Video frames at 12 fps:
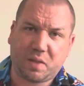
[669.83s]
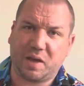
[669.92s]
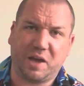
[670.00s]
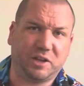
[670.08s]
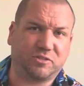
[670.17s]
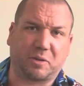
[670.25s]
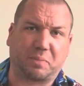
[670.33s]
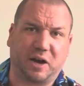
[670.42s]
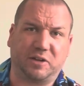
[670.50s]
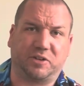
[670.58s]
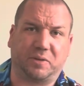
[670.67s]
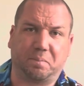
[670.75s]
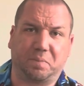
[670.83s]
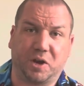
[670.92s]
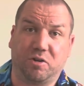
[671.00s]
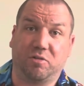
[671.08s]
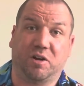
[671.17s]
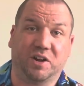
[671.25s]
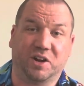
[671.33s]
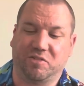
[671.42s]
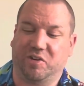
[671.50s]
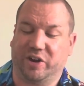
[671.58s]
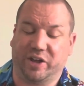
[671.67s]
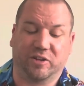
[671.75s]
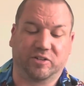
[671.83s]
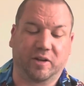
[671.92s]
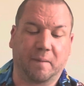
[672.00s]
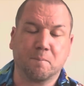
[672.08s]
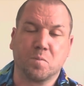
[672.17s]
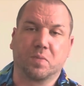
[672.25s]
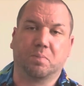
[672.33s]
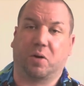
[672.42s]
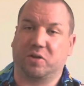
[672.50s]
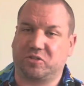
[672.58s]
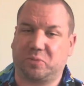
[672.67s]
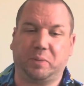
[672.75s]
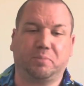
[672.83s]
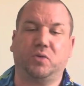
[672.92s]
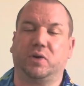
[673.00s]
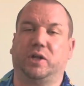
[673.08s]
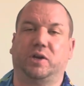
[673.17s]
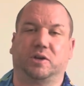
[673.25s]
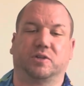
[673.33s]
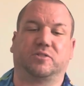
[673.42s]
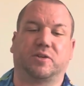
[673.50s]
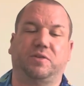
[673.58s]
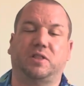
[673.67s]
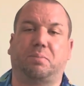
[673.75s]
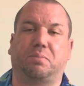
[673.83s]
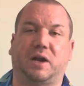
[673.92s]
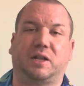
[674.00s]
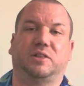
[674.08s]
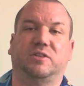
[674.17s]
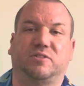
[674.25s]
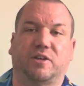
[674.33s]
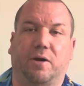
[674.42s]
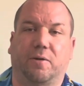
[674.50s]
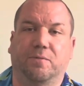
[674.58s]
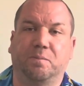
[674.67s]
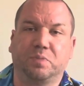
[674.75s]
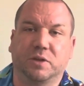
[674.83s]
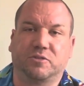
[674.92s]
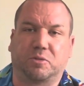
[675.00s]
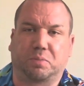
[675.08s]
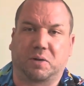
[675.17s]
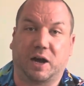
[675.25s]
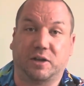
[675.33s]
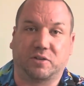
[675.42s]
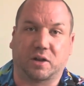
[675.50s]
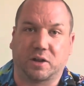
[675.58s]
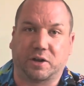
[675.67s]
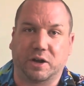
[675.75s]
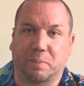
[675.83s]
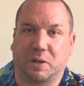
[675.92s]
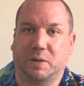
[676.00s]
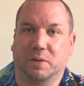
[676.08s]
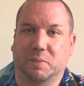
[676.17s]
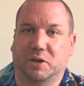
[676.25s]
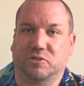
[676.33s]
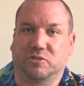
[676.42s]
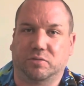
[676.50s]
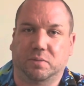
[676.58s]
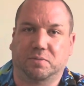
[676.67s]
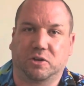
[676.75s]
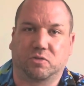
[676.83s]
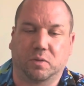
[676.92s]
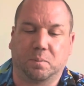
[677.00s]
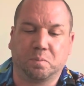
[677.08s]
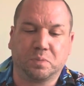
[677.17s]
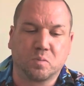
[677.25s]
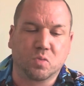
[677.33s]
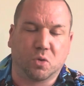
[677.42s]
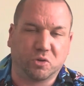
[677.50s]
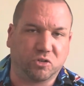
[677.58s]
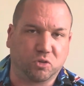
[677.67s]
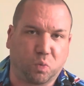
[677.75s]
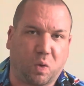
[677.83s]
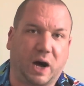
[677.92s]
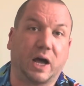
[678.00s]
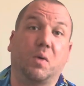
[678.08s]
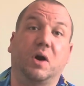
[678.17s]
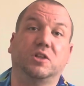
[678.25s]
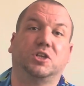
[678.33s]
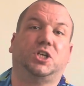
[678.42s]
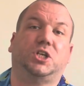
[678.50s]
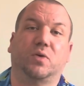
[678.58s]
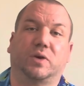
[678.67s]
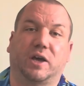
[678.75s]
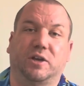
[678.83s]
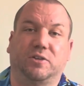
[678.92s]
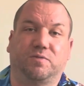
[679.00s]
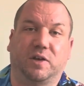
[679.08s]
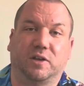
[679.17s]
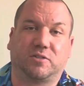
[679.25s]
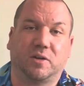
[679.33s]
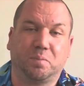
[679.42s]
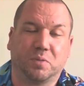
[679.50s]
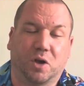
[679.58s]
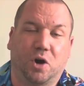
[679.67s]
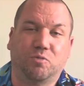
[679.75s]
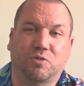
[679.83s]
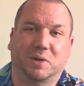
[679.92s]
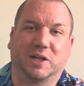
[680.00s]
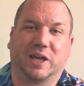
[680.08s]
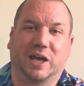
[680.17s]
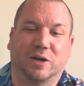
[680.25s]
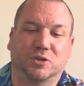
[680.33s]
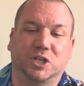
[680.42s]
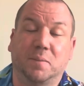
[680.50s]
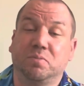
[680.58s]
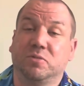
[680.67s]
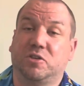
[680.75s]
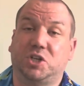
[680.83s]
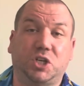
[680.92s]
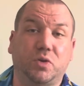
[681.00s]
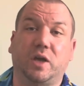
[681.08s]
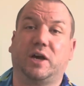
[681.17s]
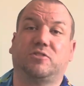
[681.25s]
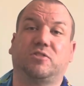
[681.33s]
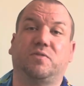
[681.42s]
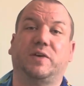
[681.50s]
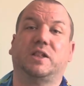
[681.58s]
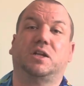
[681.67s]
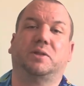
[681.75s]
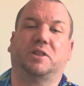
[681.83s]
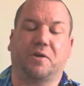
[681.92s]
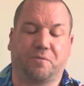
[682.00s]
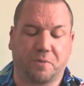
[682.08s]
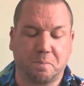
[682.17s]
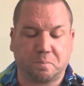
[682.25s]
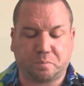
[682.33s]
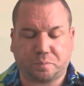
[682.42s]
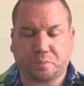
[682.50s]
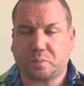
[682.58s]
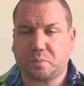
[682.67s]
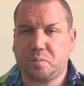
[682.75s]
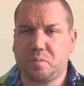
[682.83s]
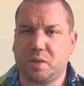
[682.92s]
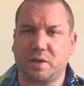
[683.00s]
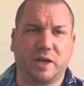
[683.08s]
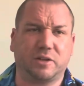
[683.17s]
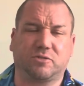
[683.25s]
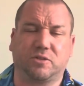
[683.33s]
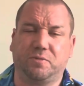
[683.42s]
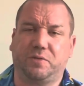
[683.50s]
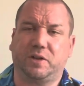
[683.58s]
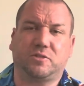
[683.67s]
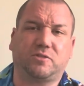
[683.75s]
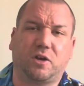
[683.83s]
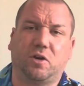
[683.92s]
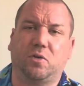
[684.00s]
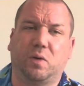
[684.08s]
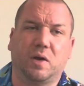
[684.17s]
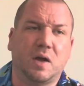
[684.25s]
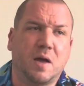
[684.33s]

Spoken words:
It's surprising. It really, really is. But to be brutally honest, I think the brand itself surprised a lot of people at Manchester Rum Festival, which is why I wanted to showcase this on Rum on the Couch. To show you guys something a little bit different, yet something that's so